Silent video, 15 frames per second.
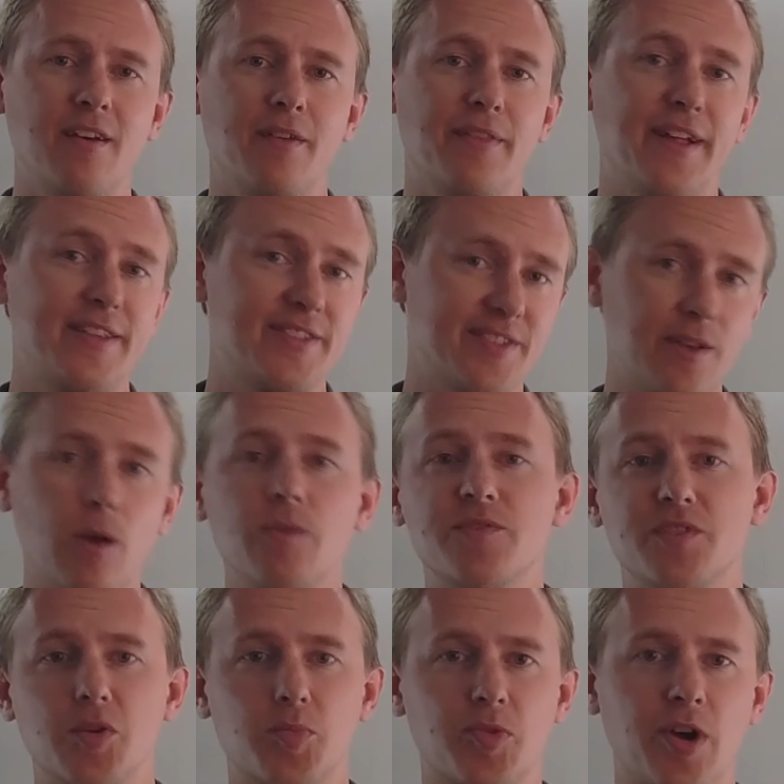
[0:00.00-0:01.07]
that solves
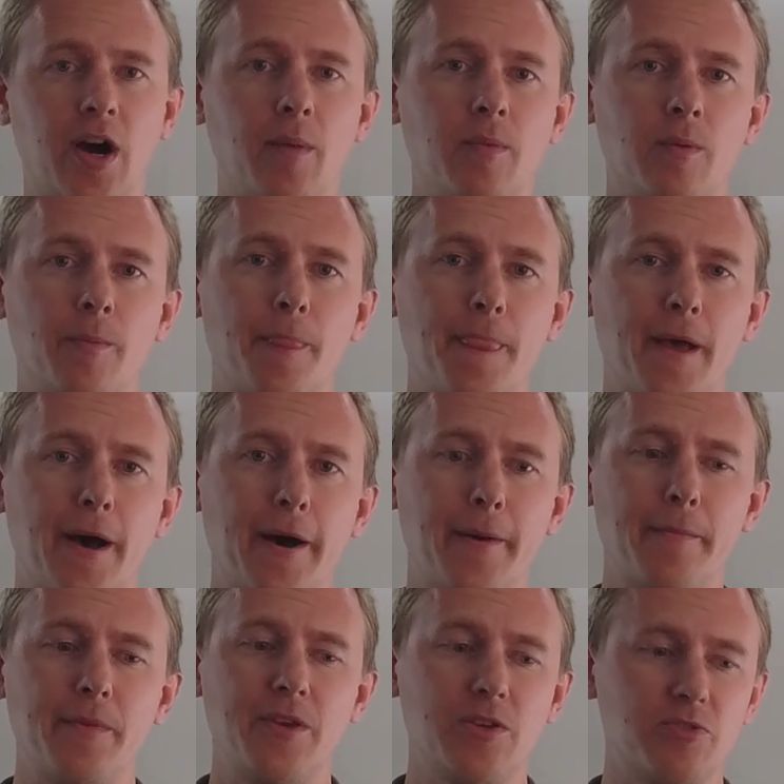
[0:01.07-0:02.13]
their problem.
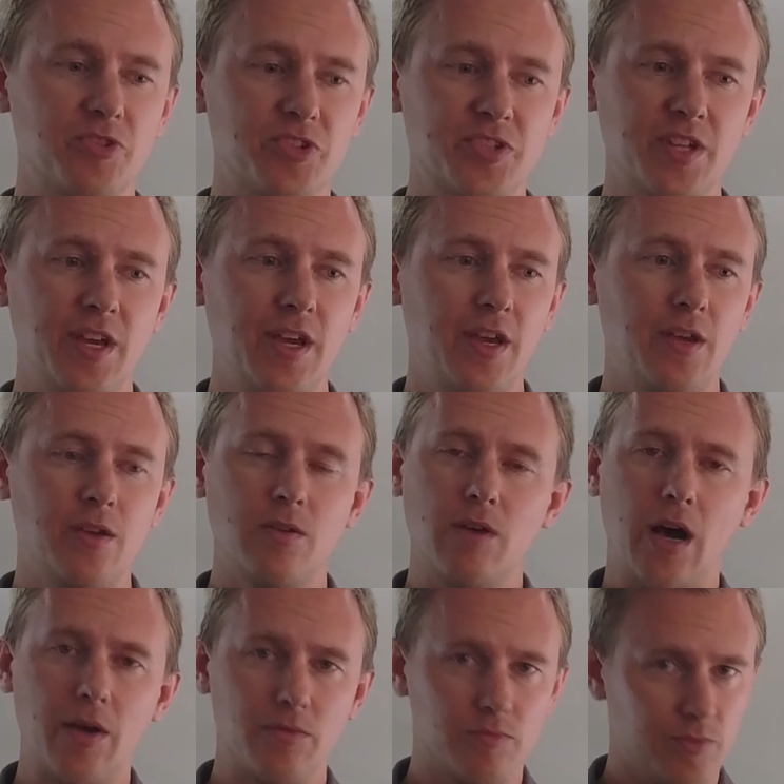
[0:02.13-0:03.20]
You'll just
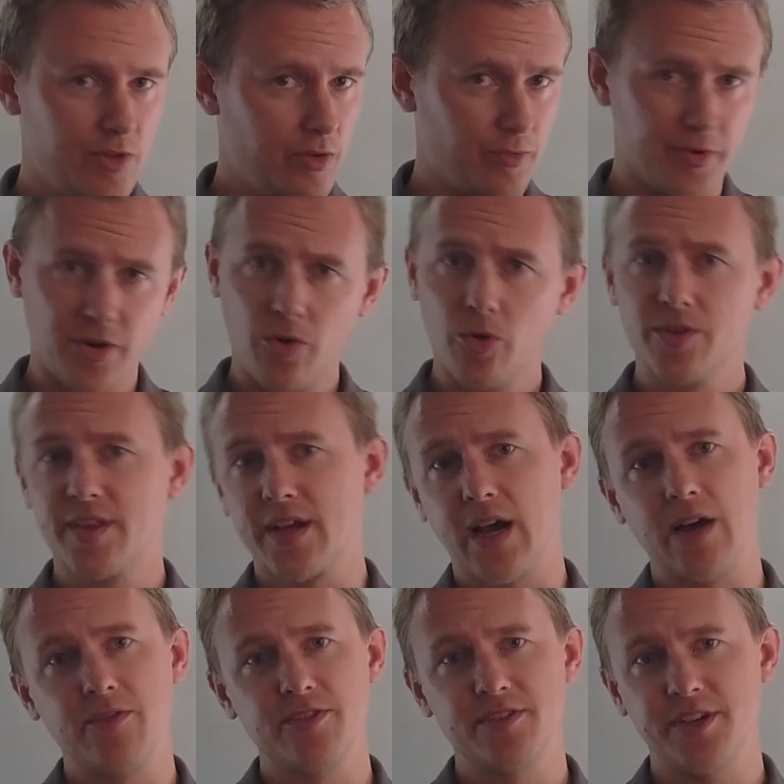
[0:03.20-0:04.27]
record the
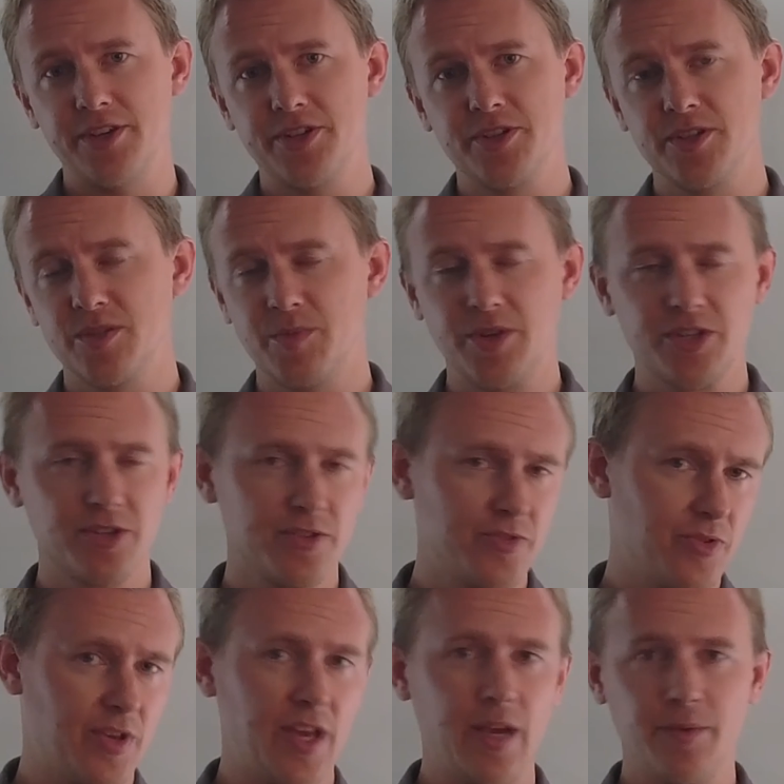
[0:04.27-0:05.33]
conversations, make sure it's
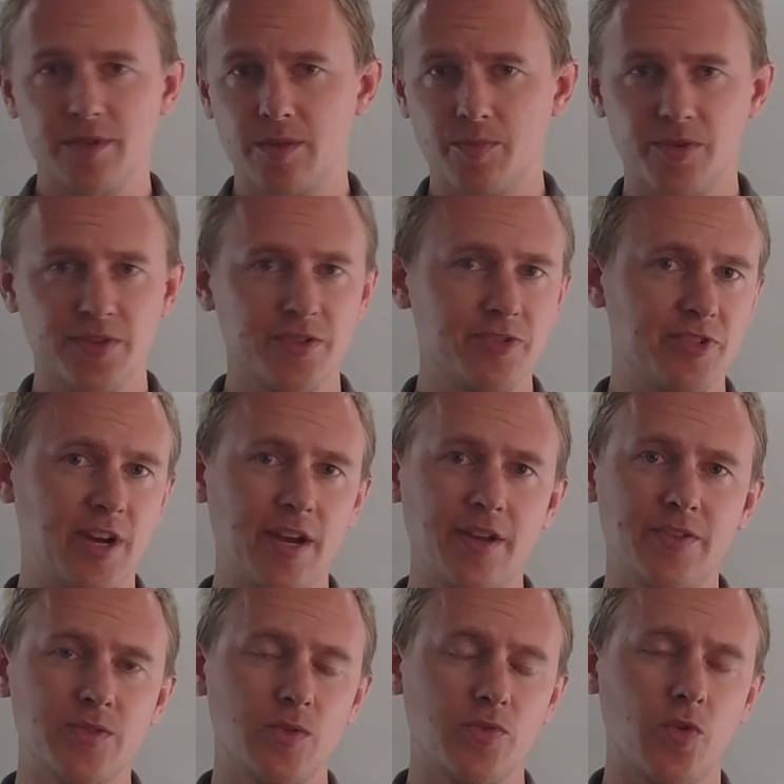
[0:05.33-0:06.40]
okay with the person you're talking
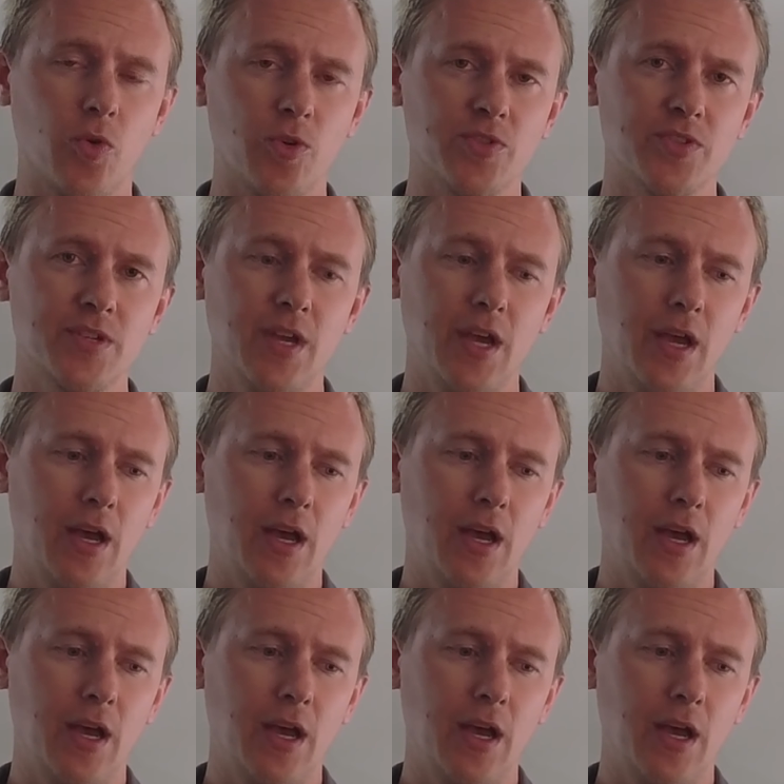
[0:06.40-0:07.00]
to, of course.